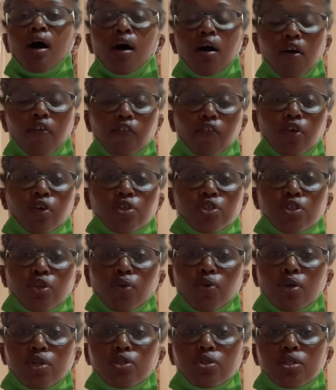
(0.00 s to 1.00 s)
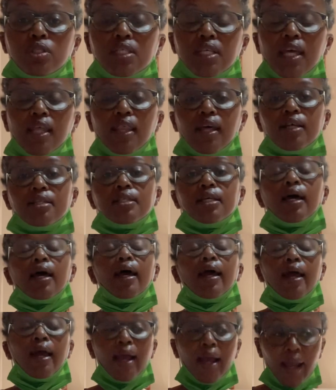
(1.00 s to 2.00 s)
Of course, you're going to say that
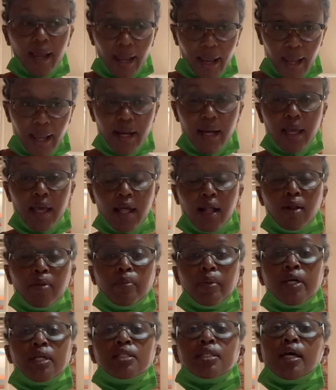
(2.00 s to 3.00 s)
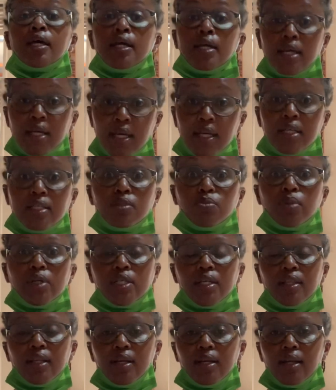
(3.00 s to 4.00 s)
any helmet is
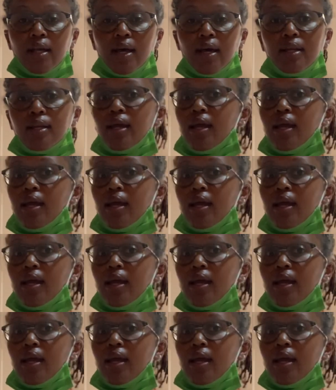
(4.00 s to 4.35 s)
better than none,